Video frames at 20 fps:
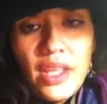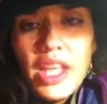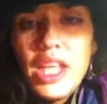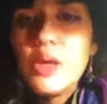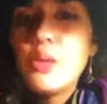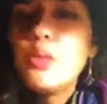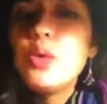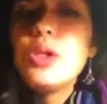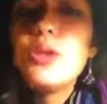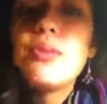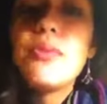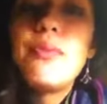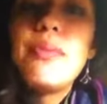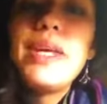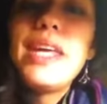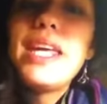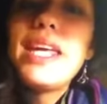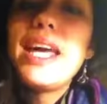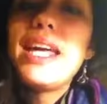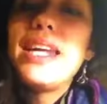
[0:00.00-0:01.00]
It wouldn't
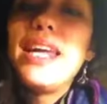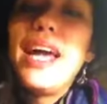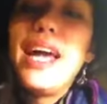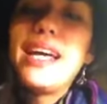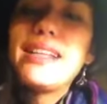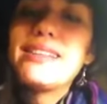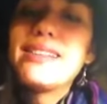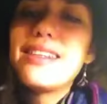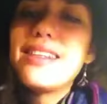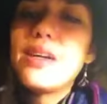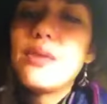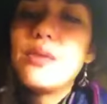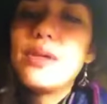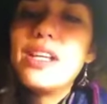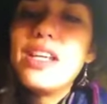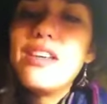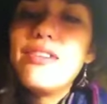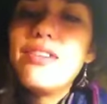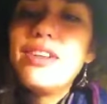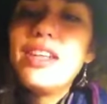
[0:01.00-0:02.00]
be Anahata they were
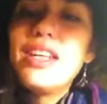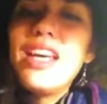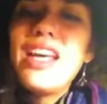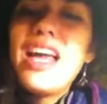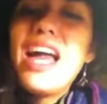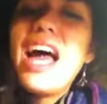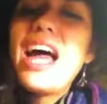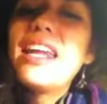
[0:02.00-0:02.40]
leaving.